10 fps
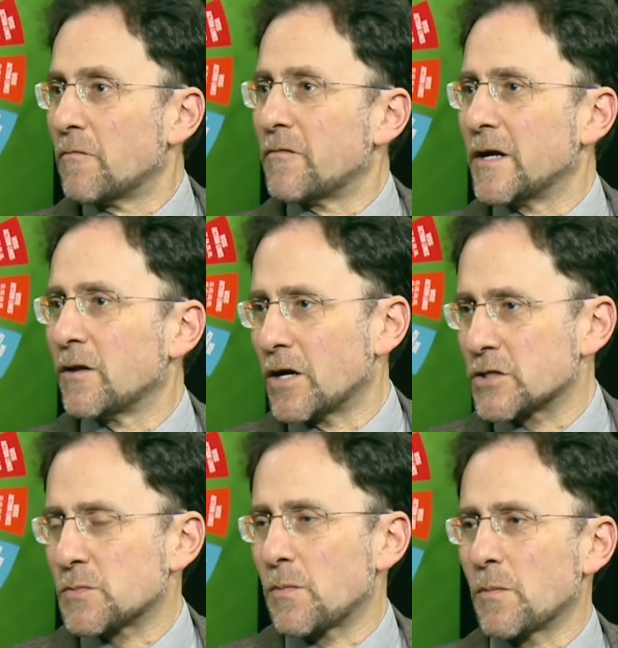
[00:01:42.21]
a very
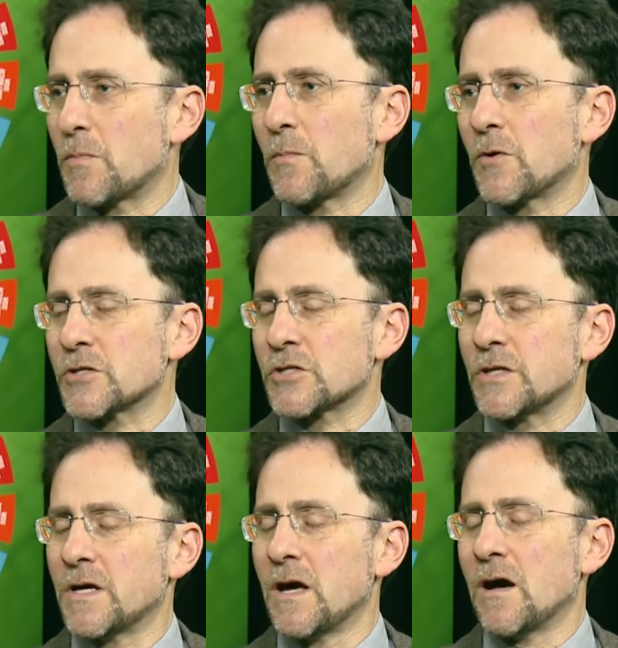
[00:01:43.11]
large
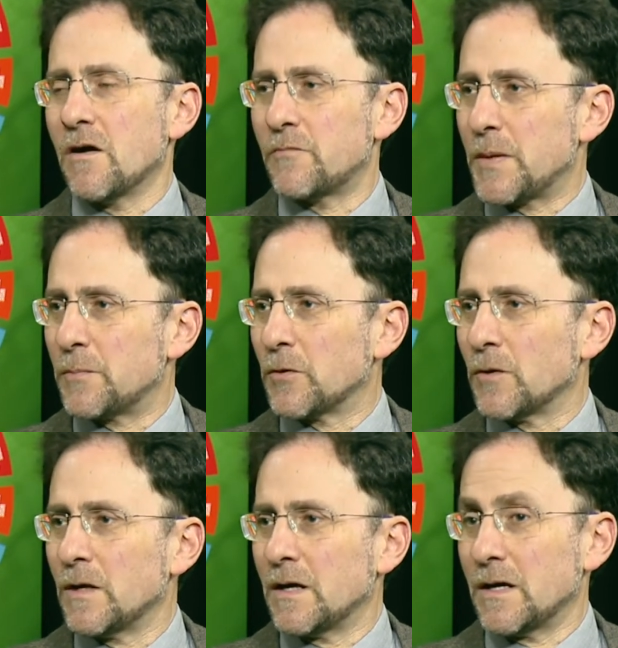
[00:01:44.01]
proportion of people,